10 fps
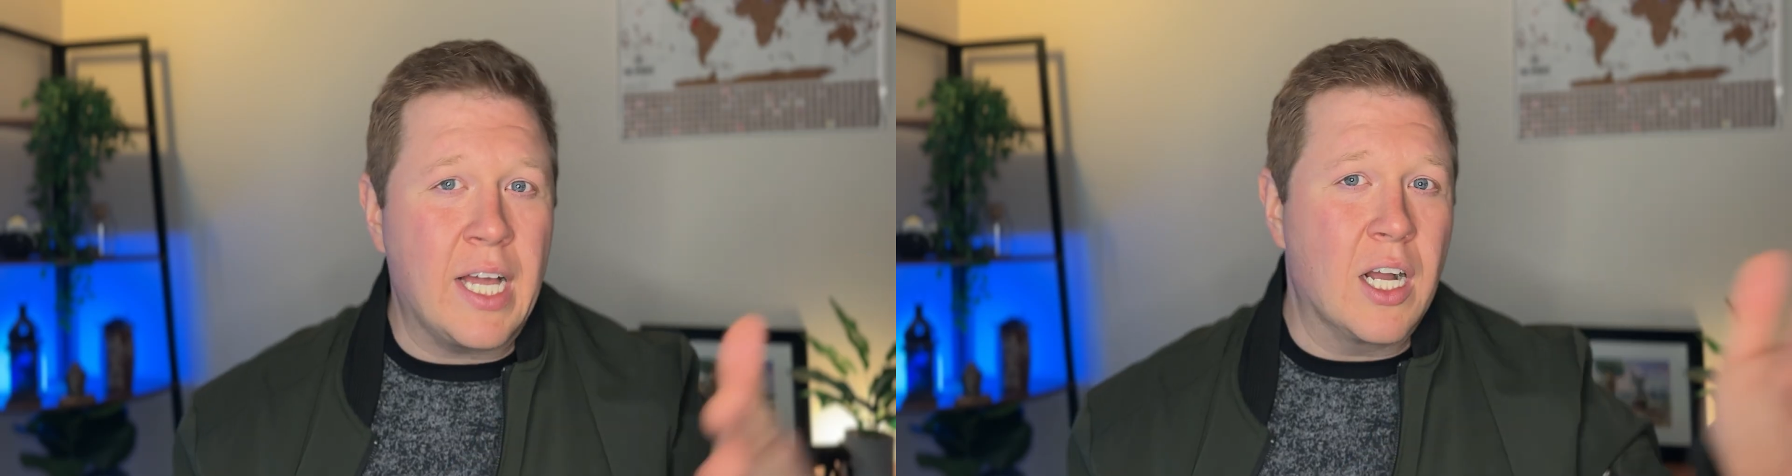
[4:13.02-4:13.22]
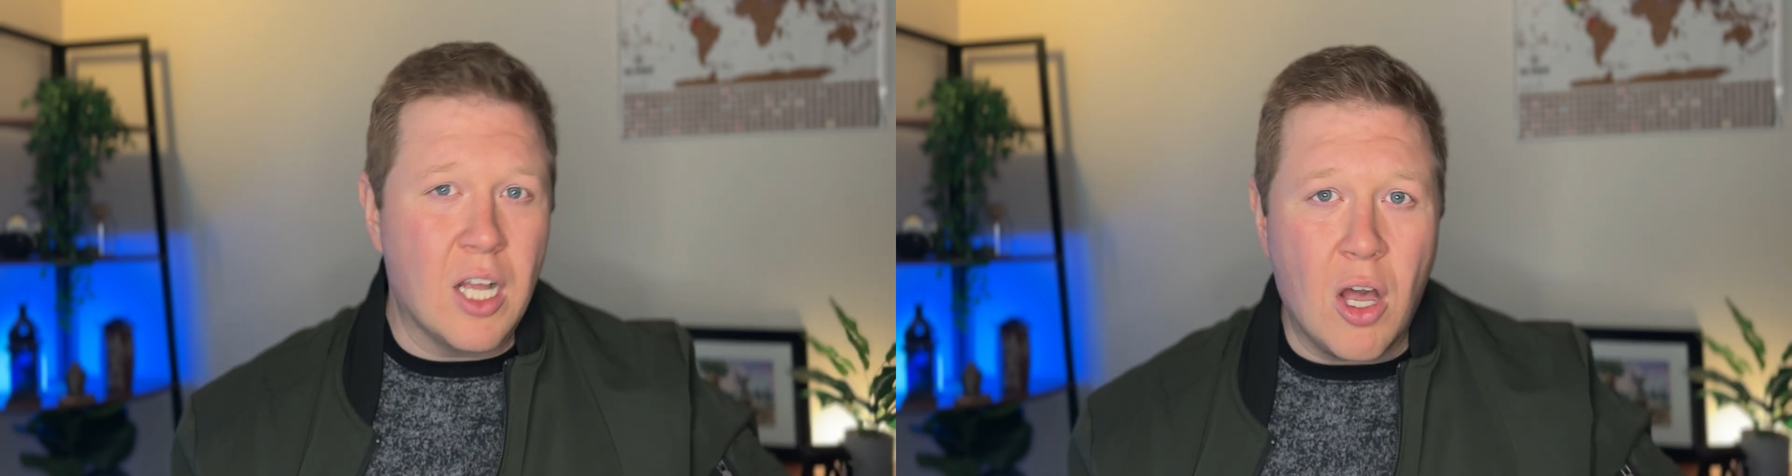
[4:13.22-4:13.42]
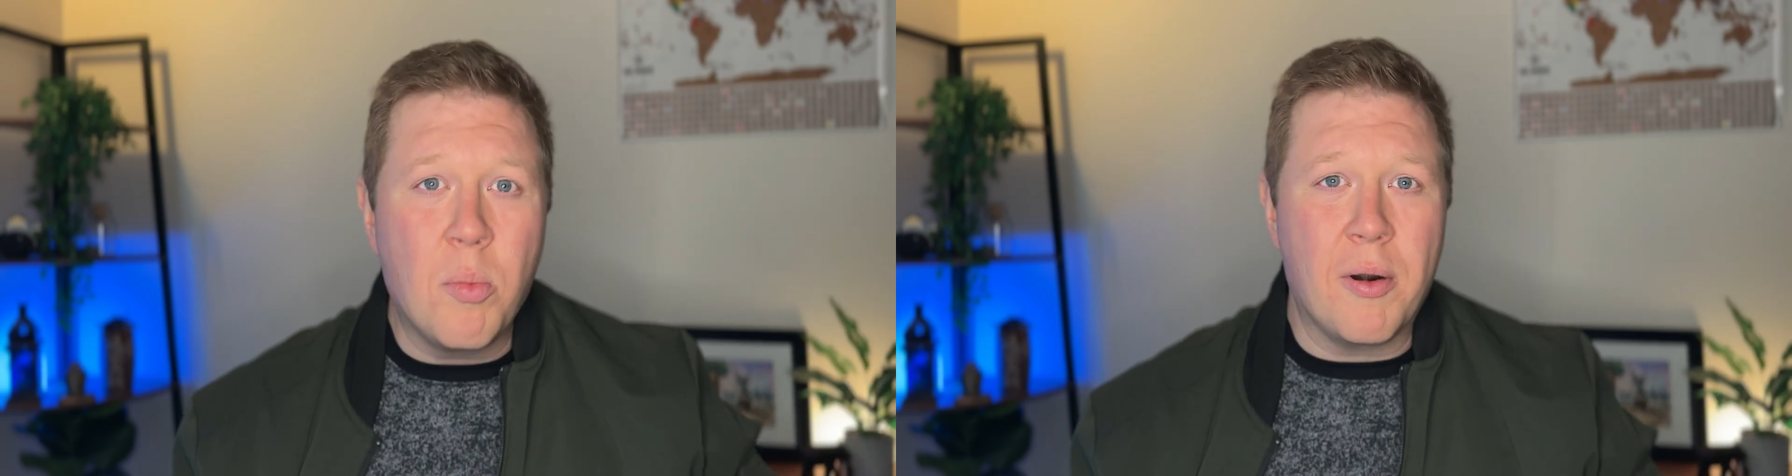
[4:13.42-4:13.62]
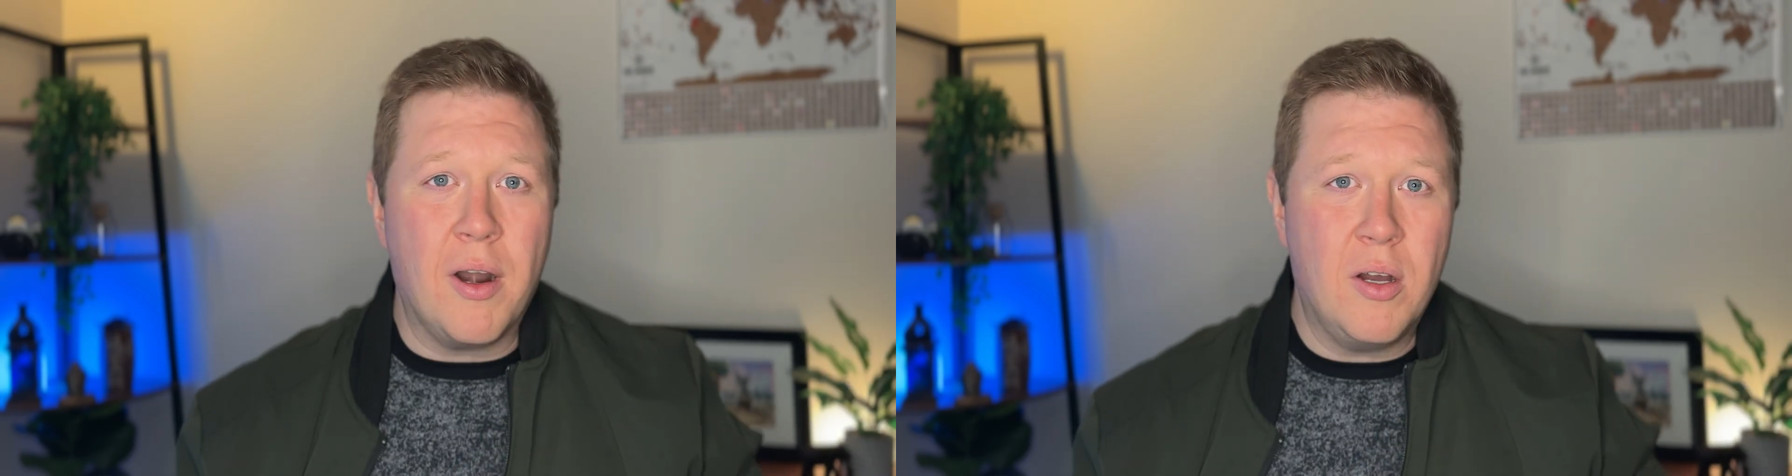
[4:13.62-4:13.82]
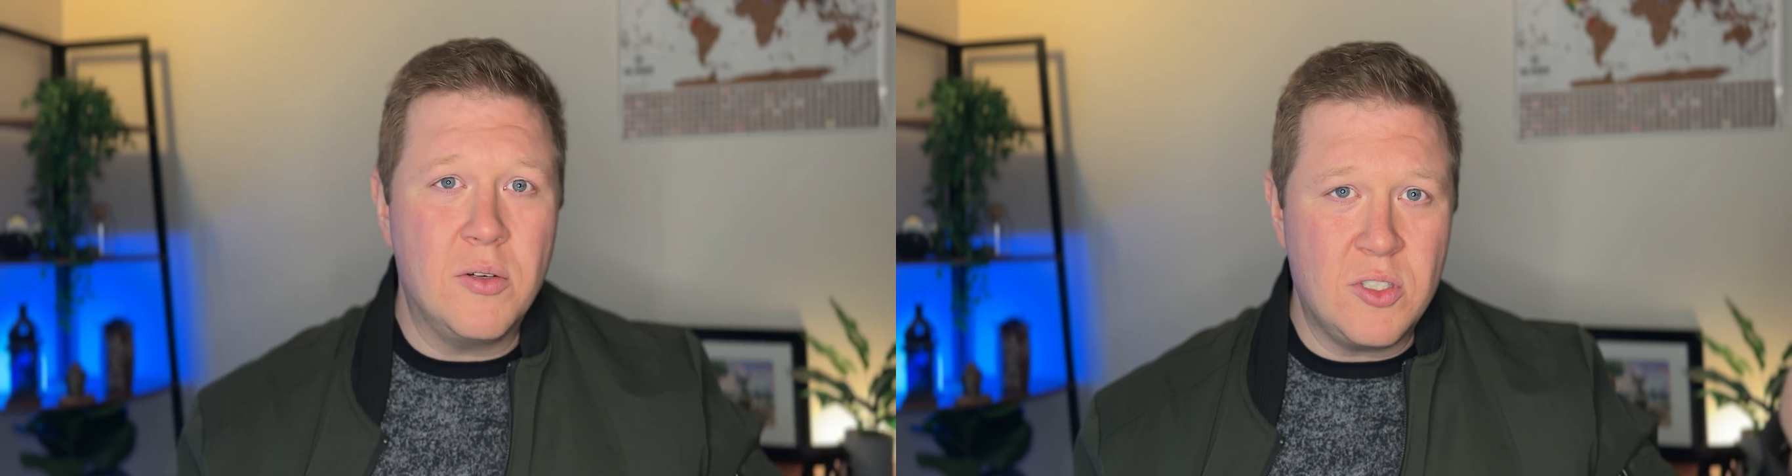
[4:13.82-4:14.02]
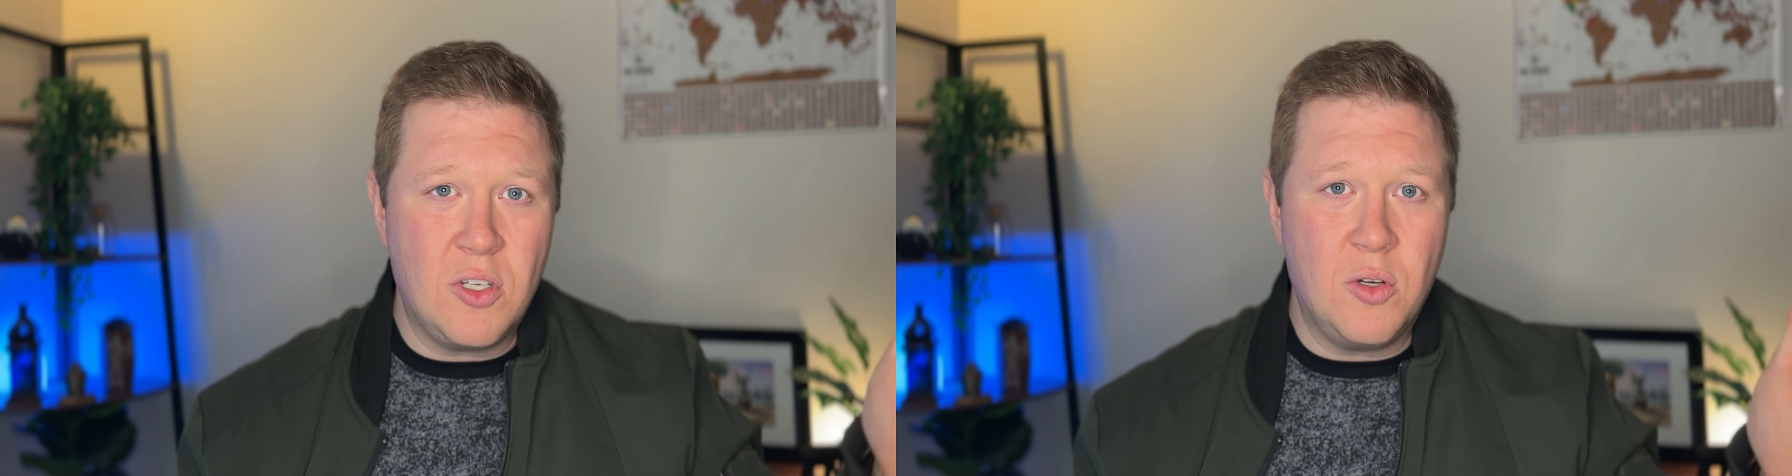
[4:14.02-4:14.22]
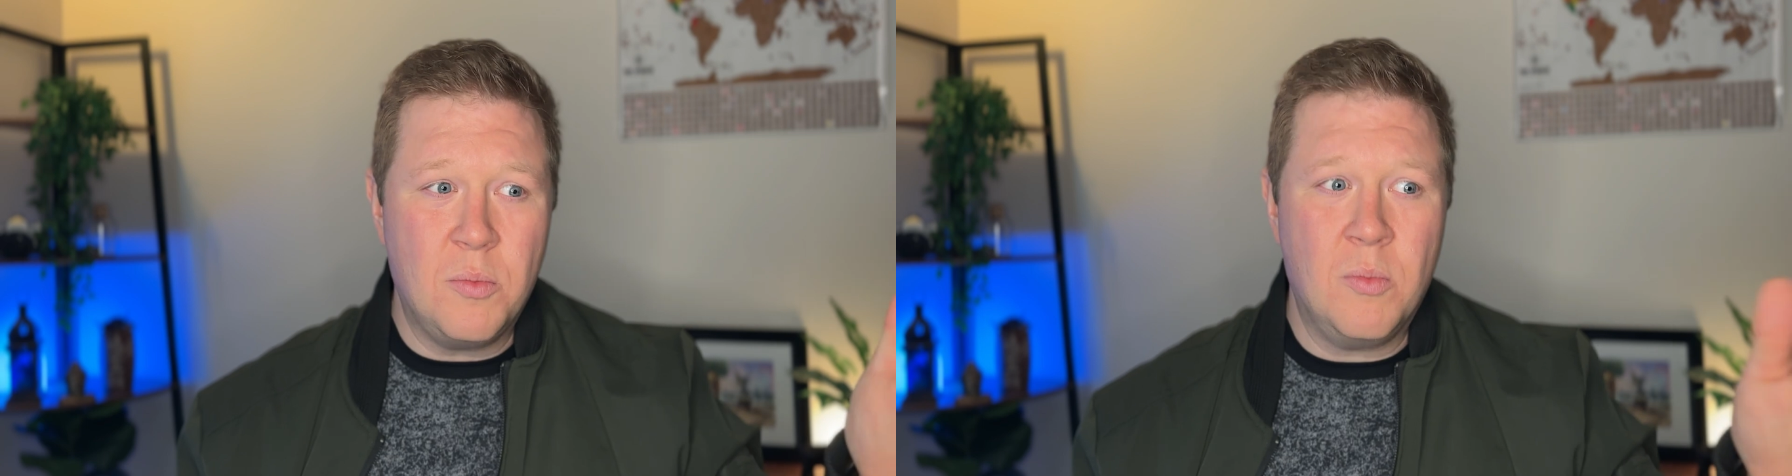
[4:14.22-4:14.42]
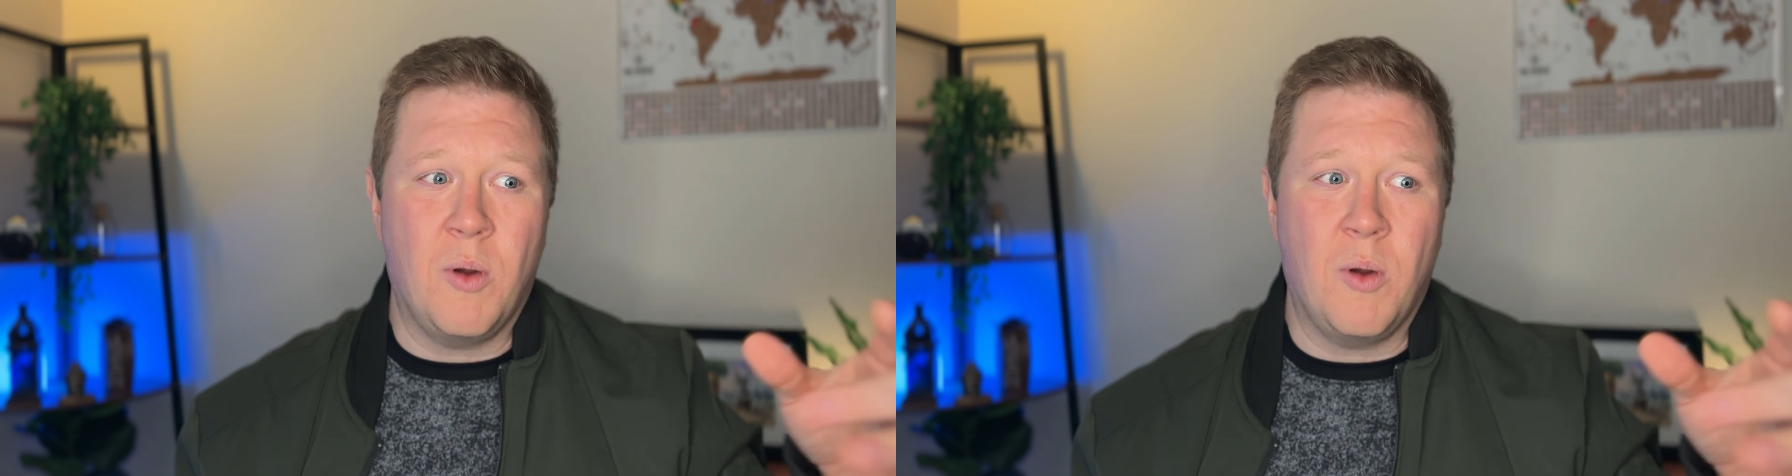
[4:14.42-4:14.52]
a GoPro zoom